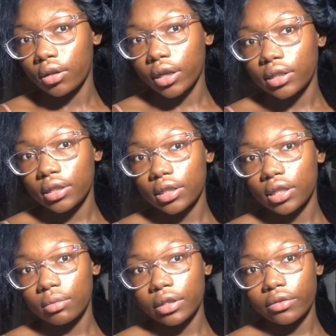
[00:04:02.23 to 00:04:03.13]
That
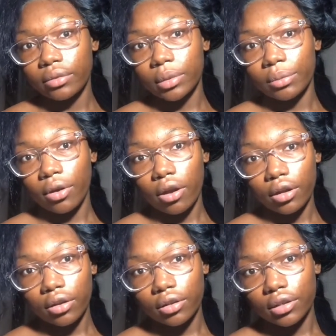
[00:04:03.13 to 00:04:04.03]
steam is from the
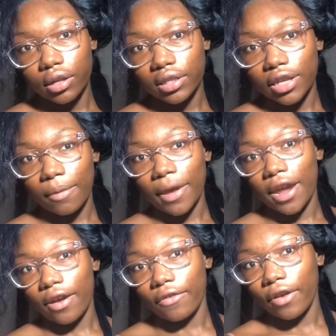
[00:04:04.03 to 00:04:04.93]
product. That's not my
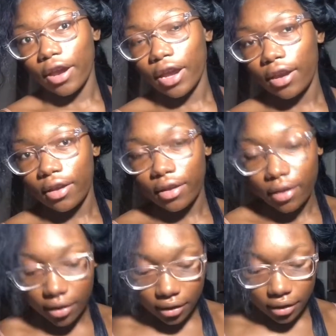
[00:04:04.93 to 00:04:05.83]
hair frying.
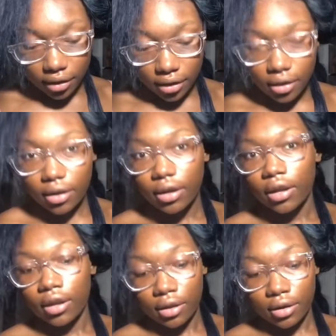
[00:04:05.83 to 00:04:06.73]

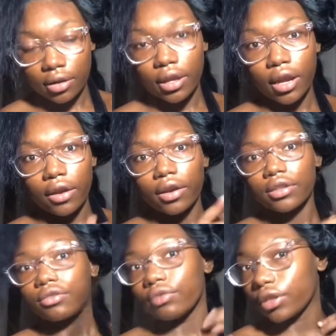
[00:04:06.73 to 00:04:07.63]
And the hair
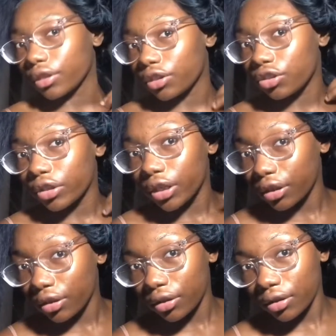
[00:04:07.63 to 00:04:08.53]
gets really straight.